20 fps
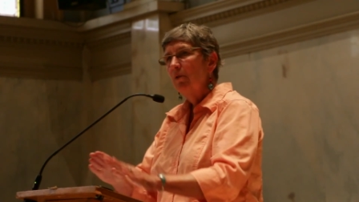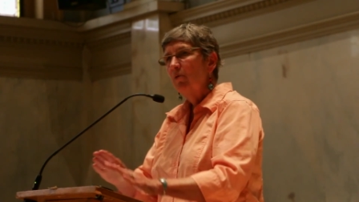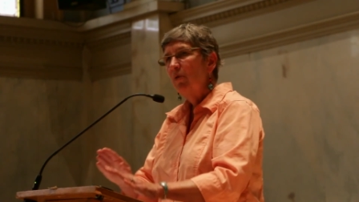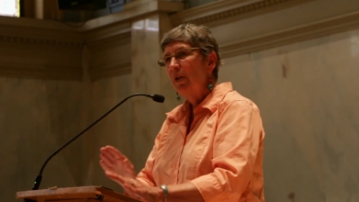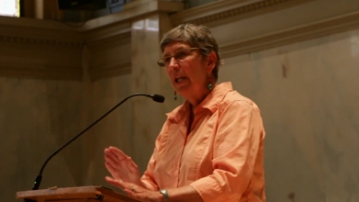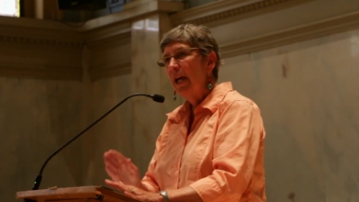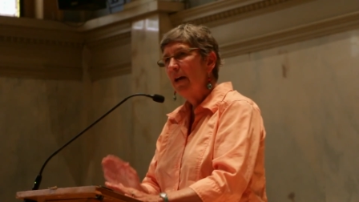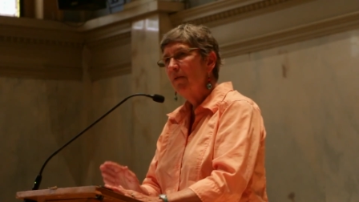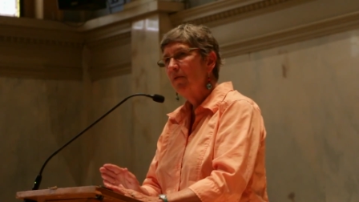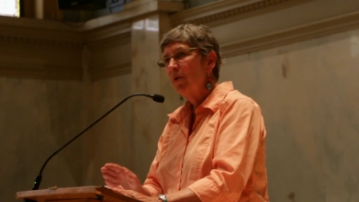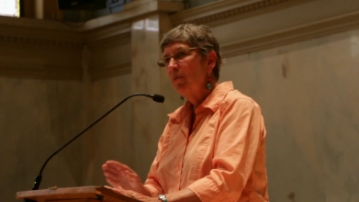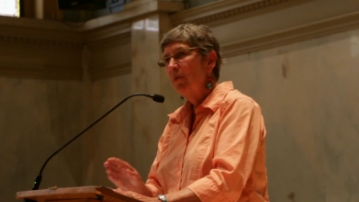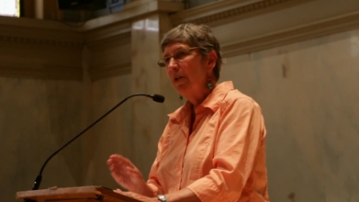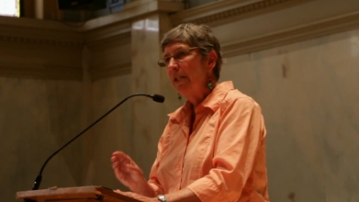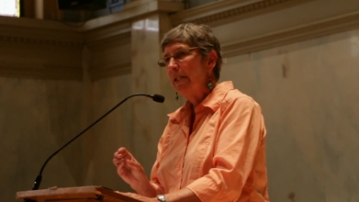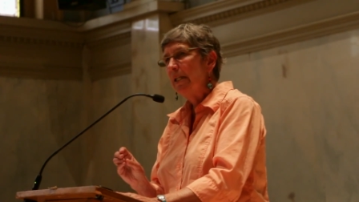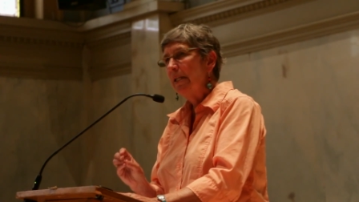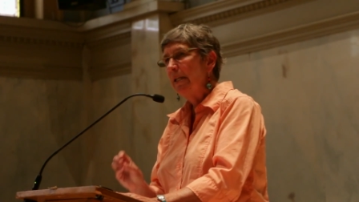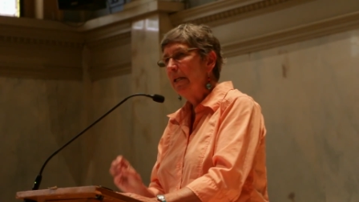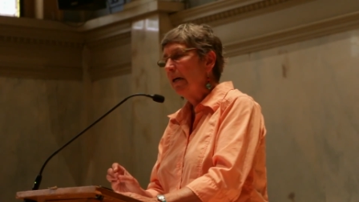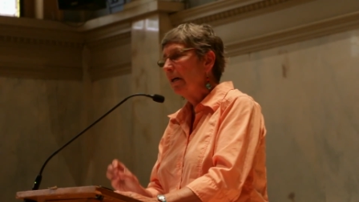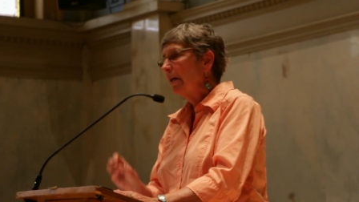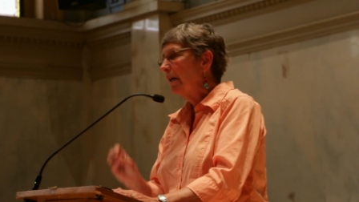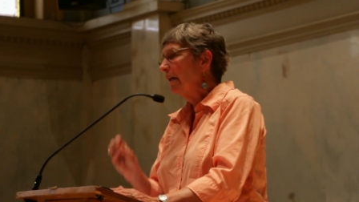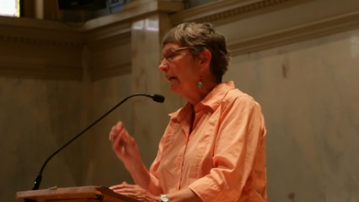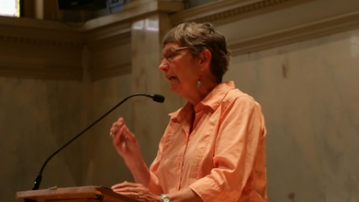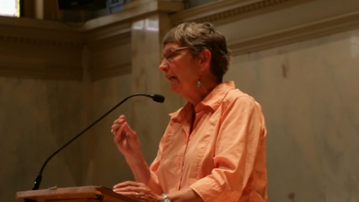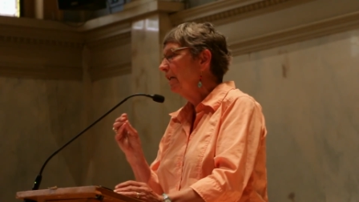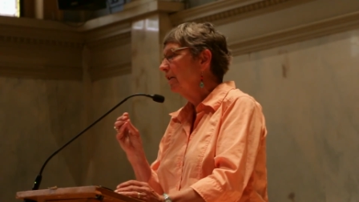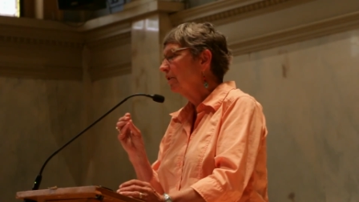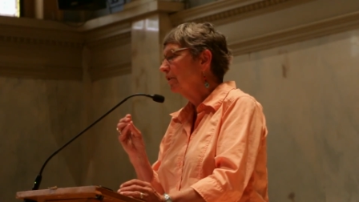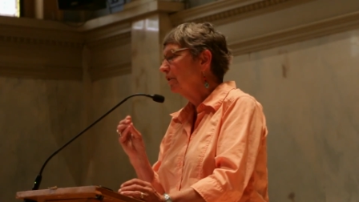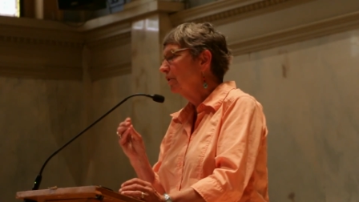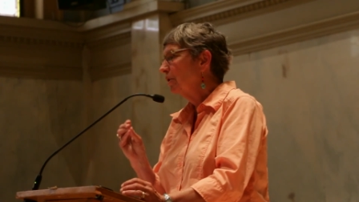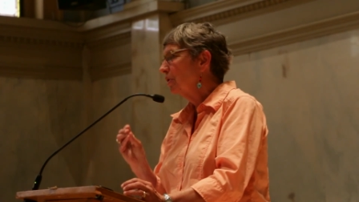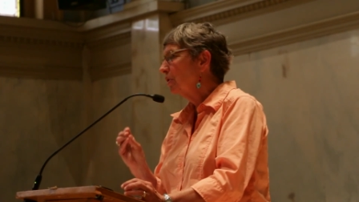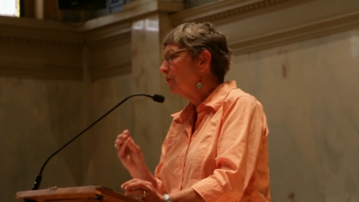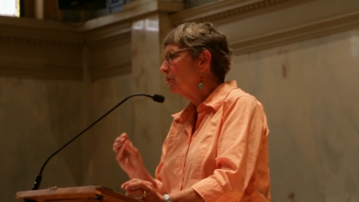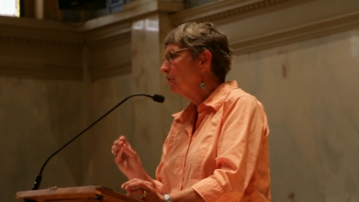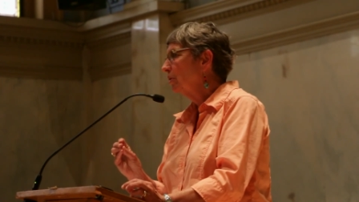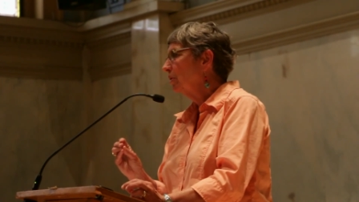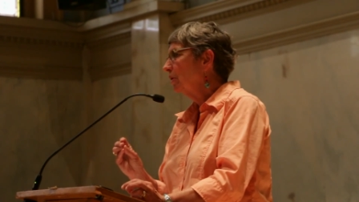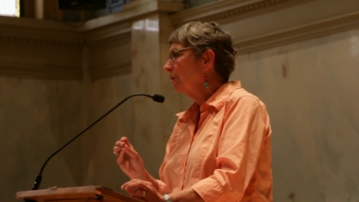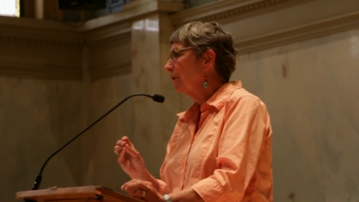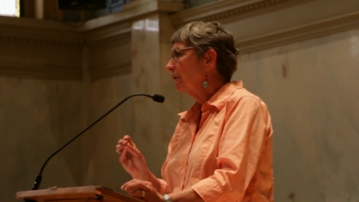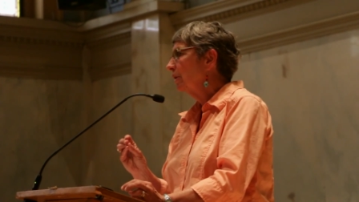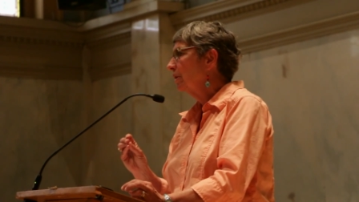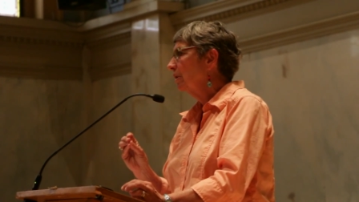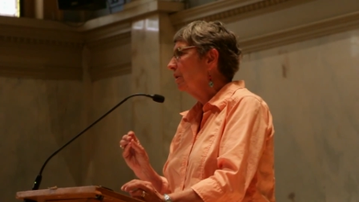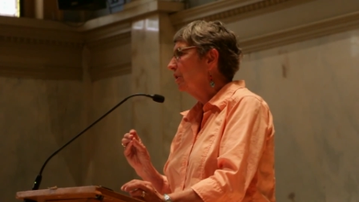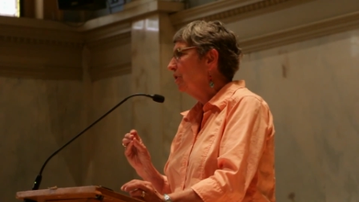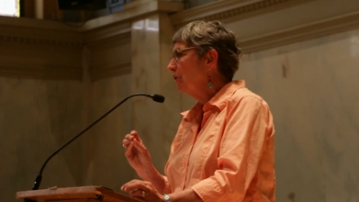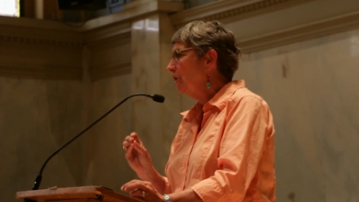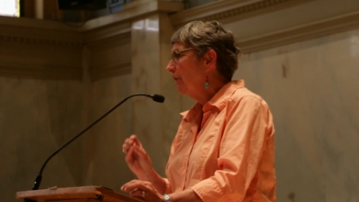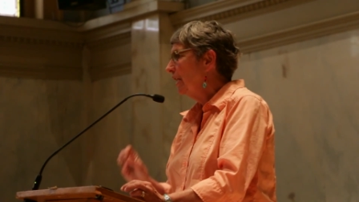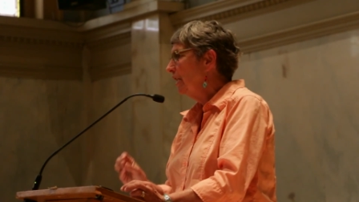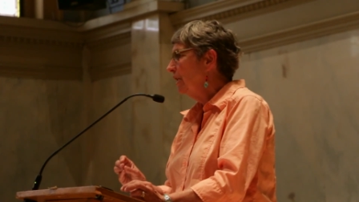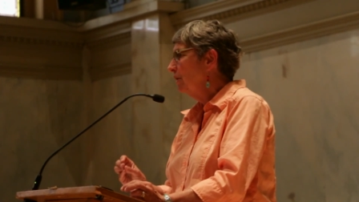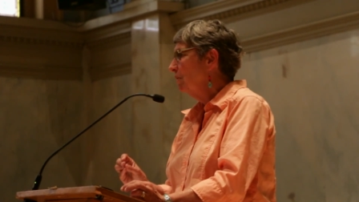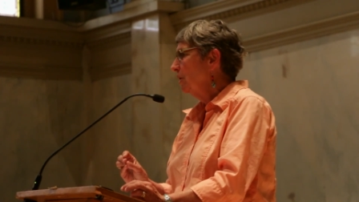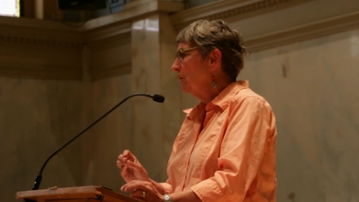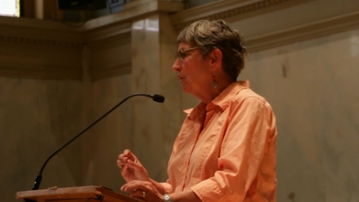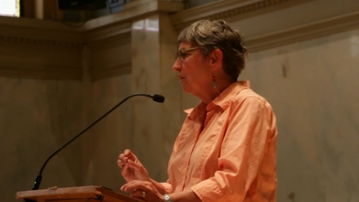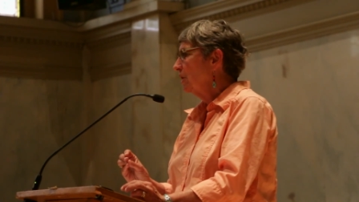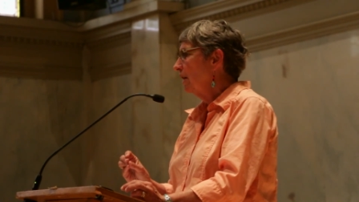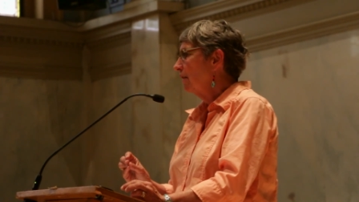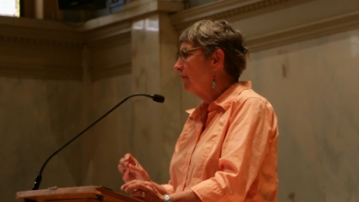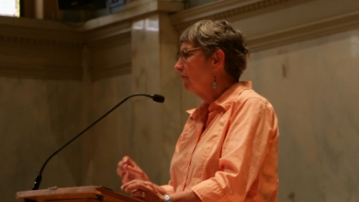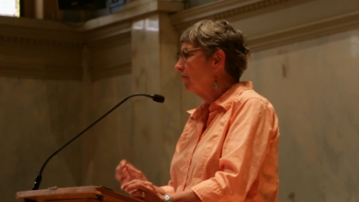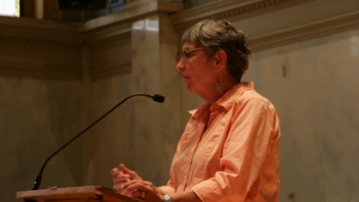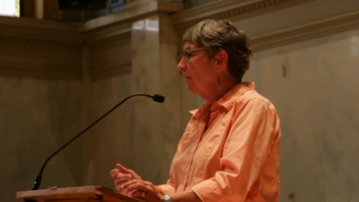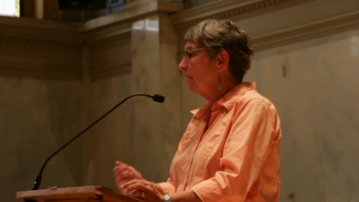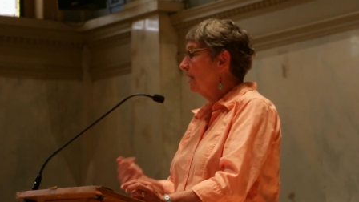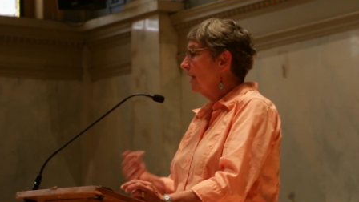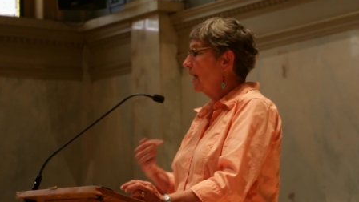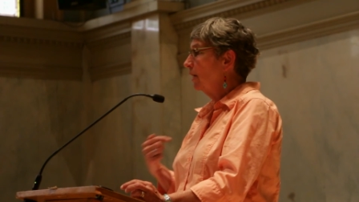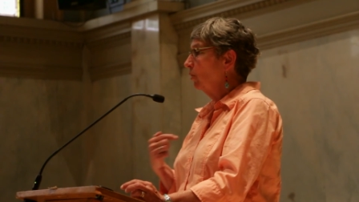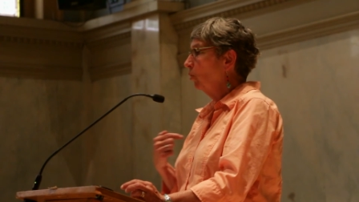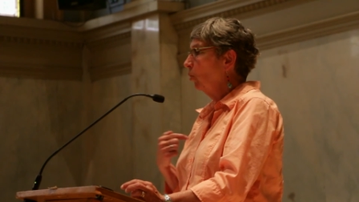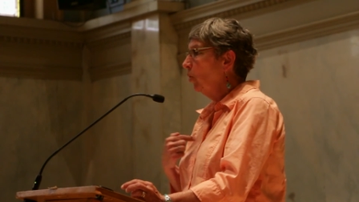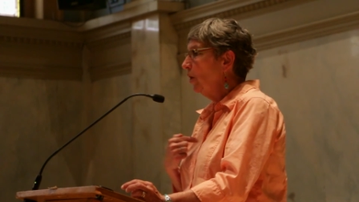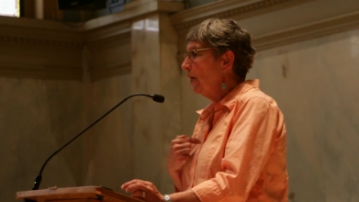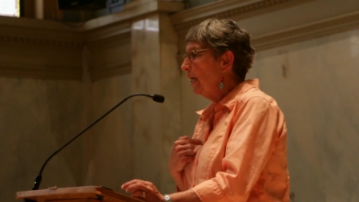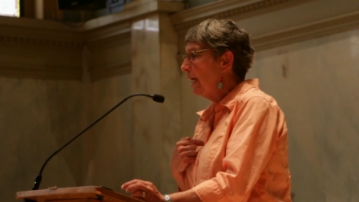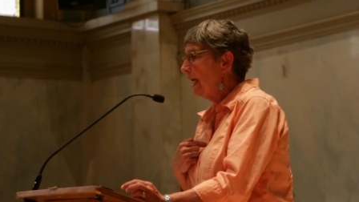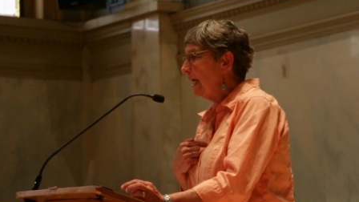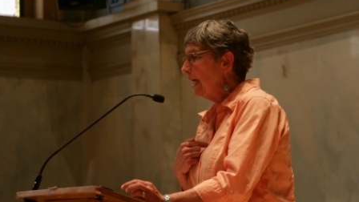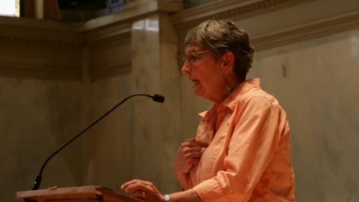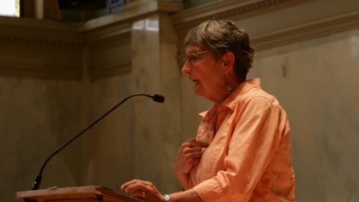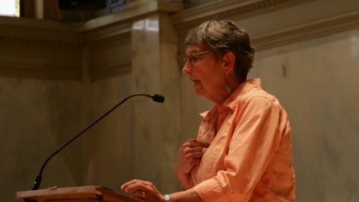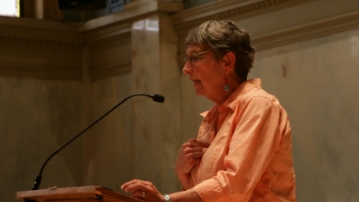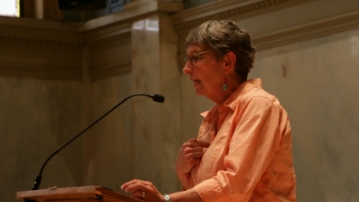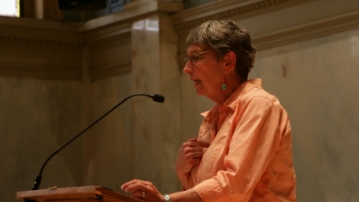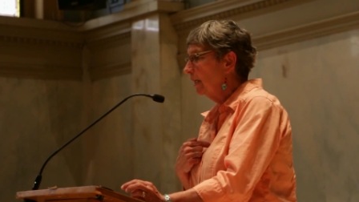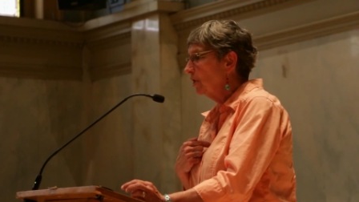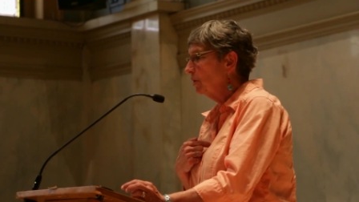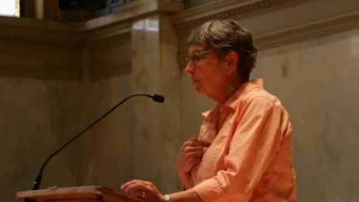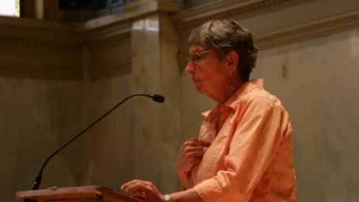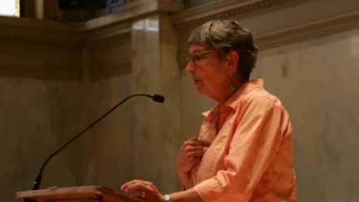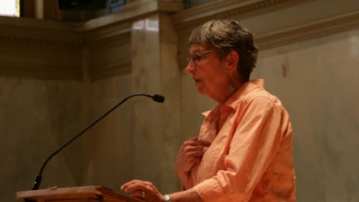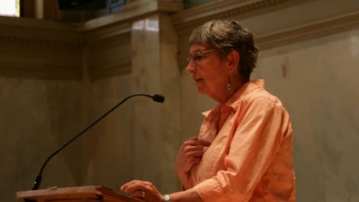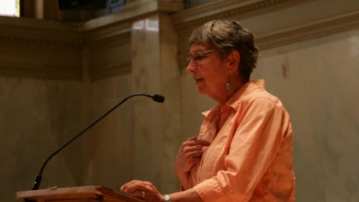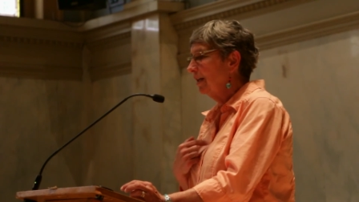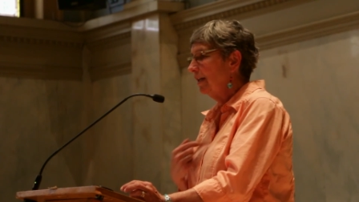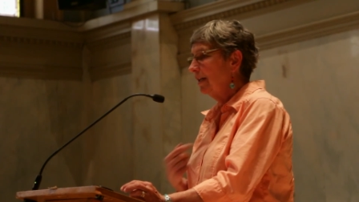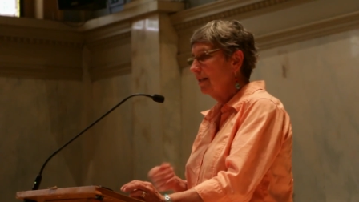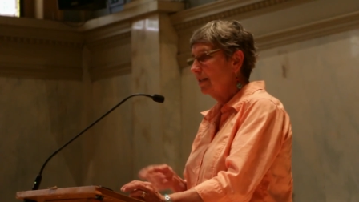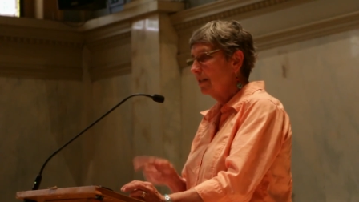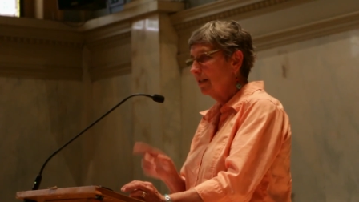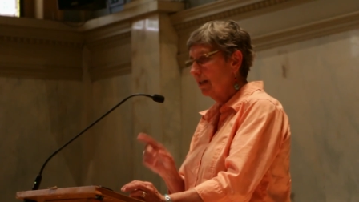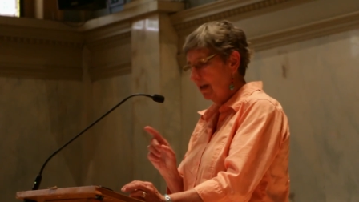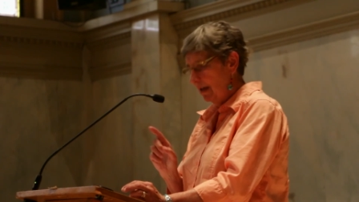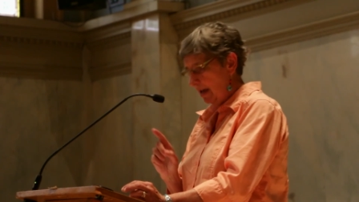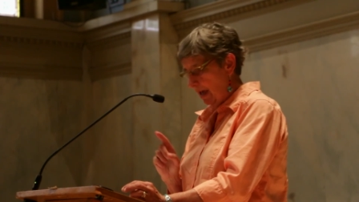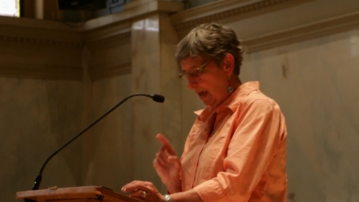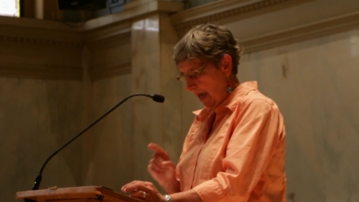Whenever we deny or distort the genuine suffering that we experience